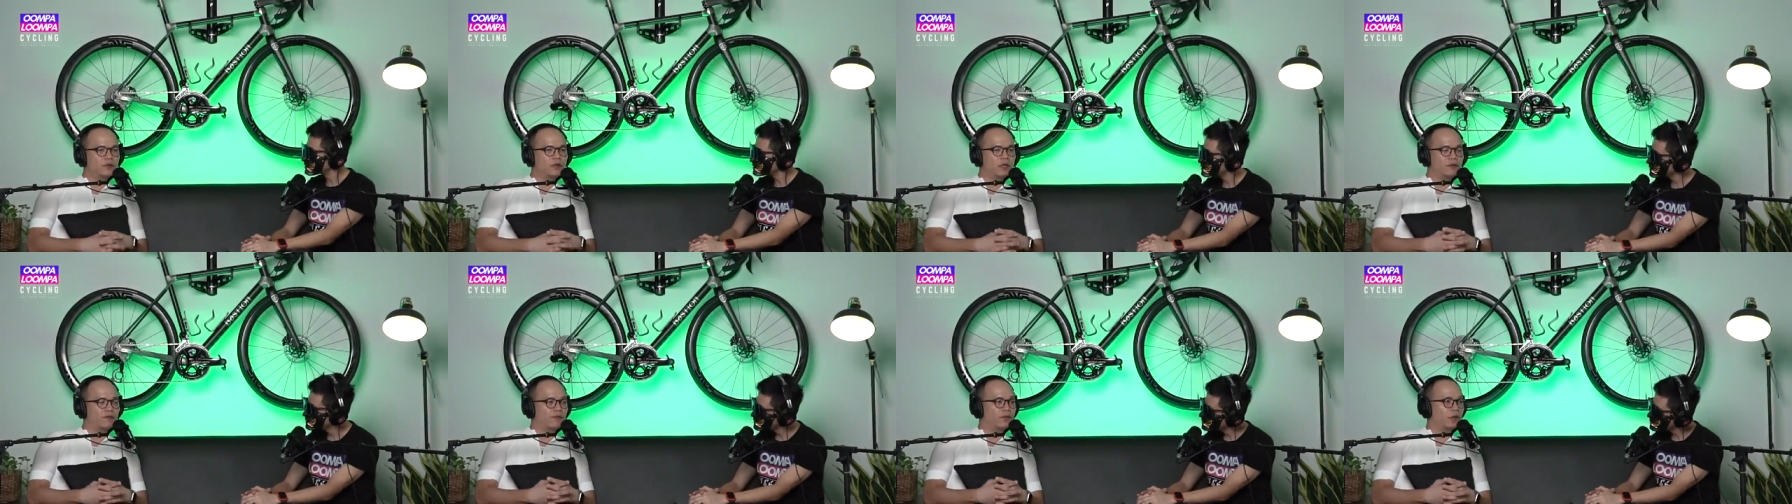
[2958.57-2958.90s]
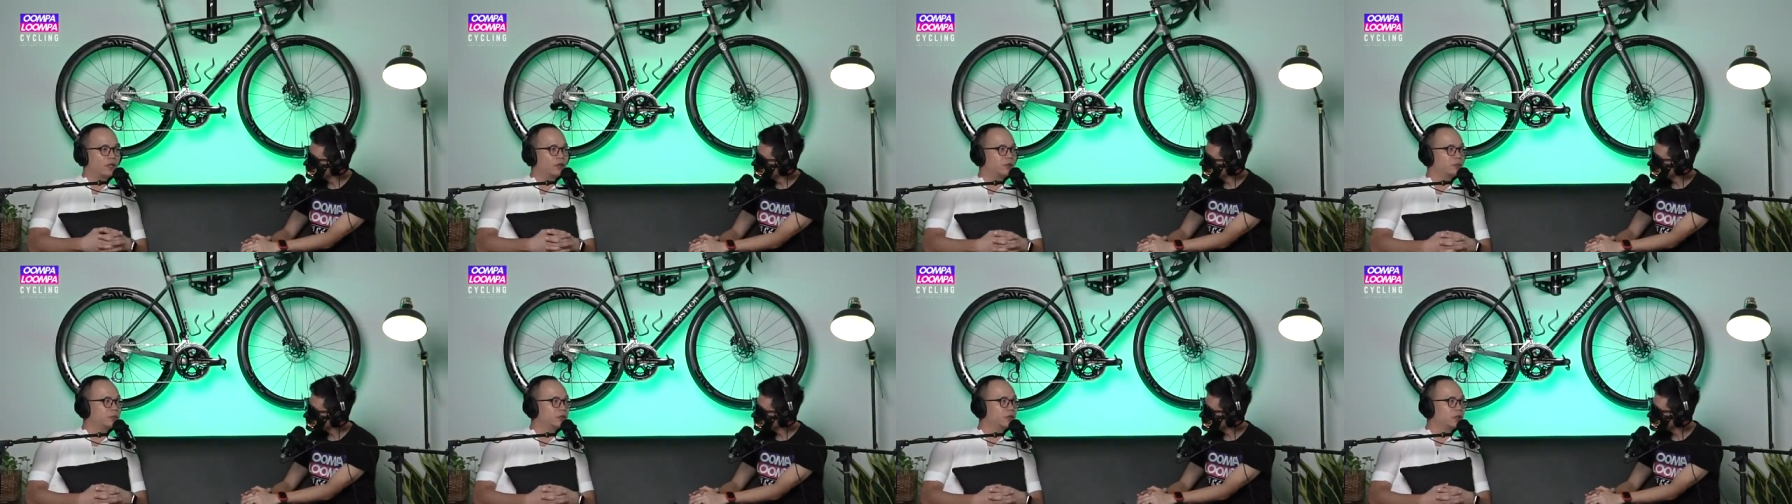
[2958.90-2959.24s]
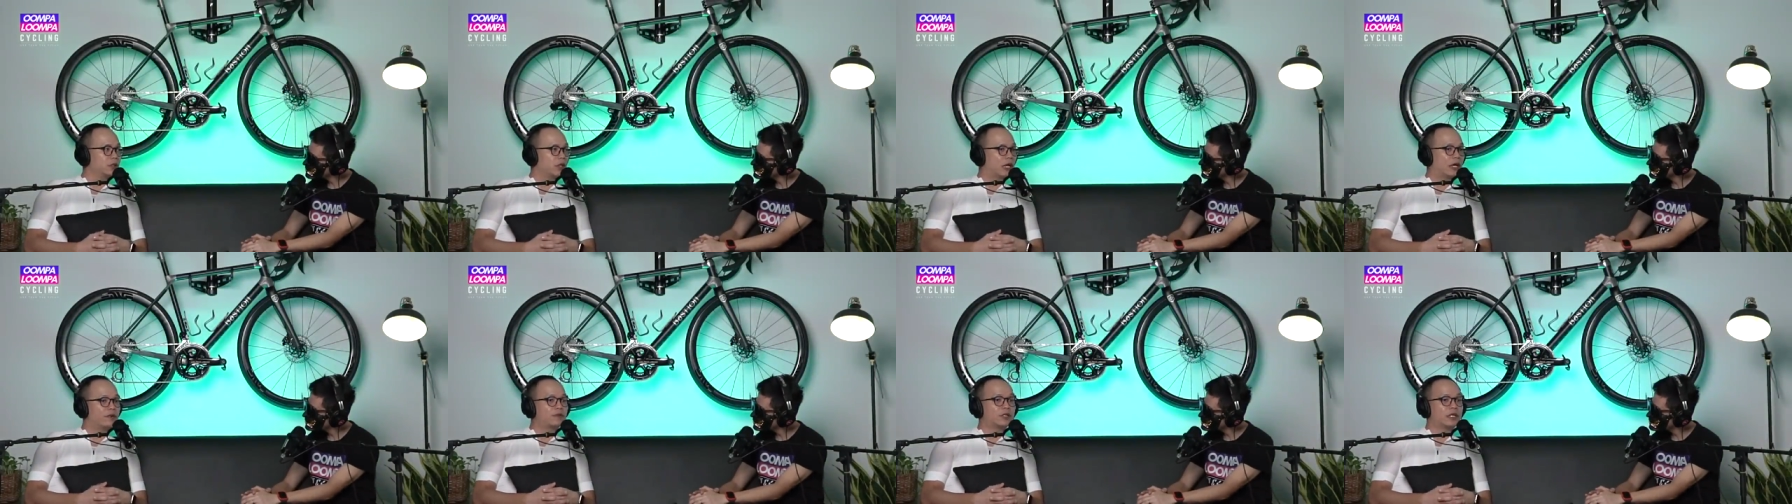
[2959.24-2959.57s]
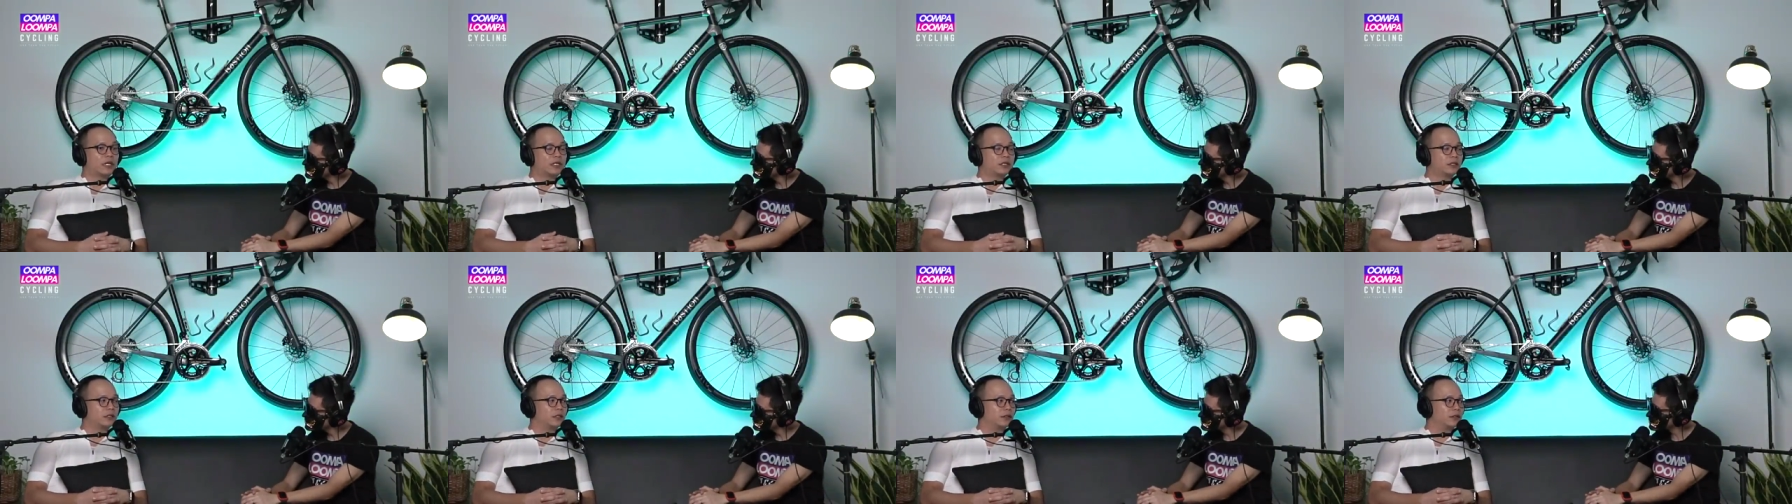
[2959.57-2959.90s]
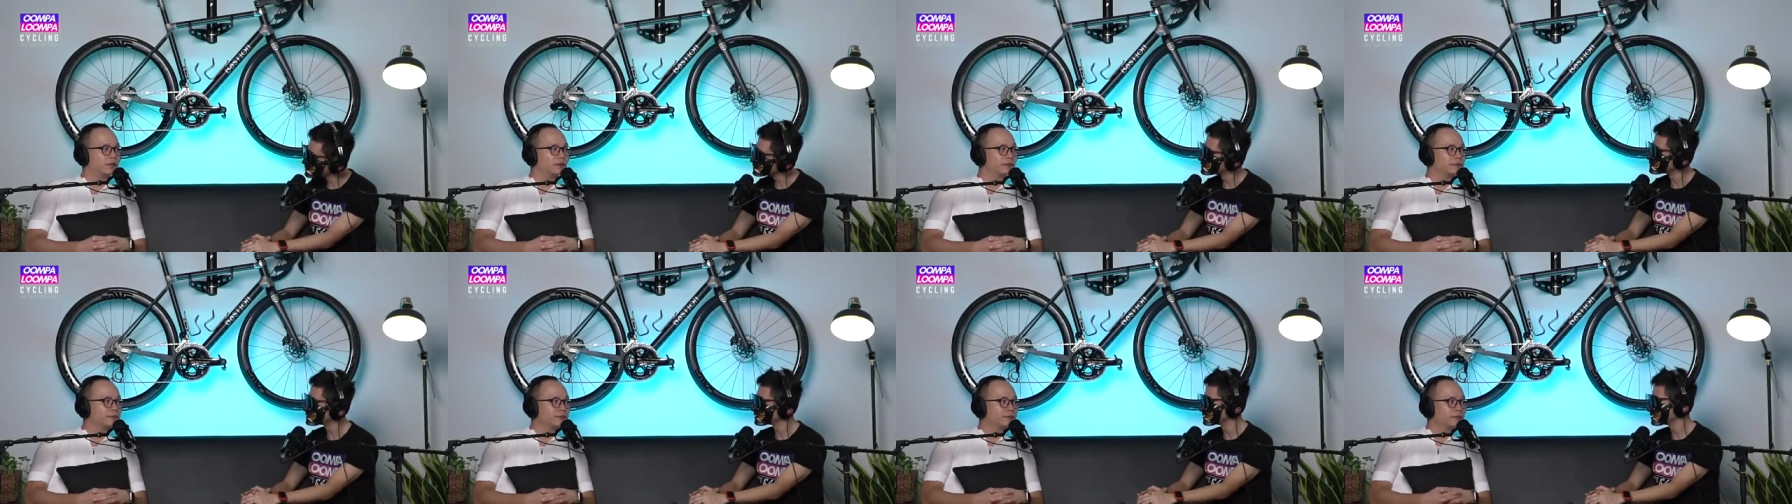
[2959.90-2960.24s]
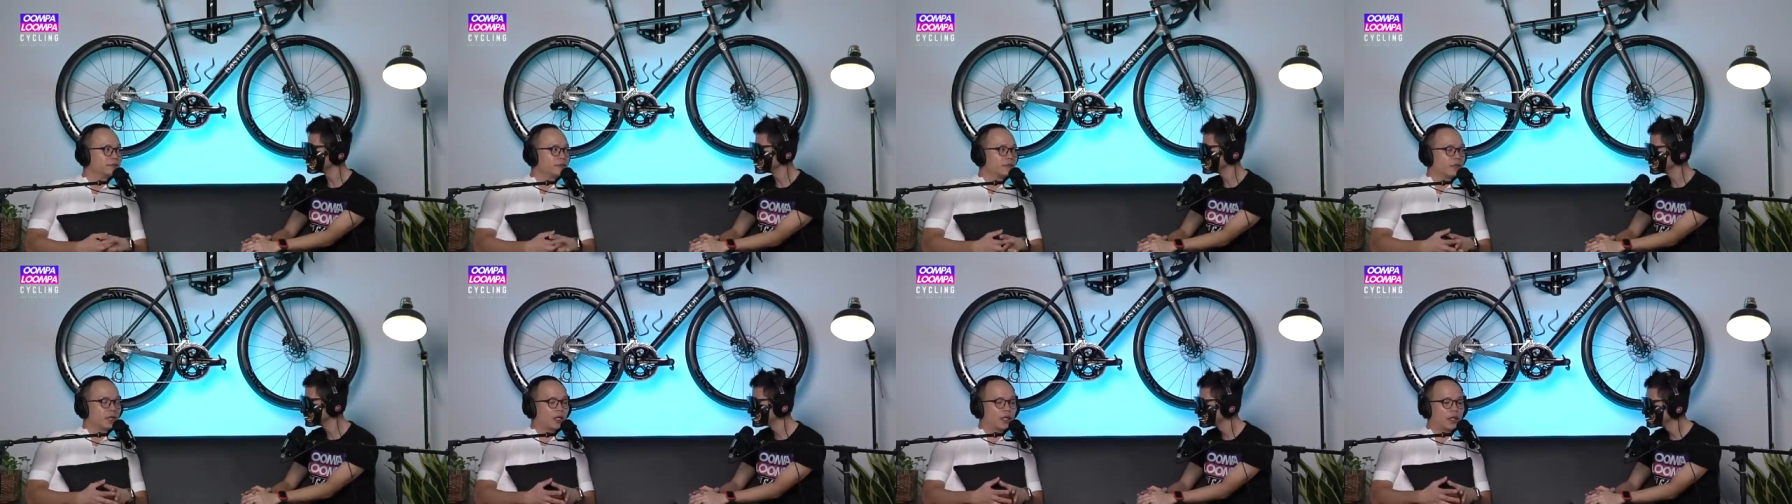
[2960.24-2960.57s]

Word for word: so environment. Advertising. Okay.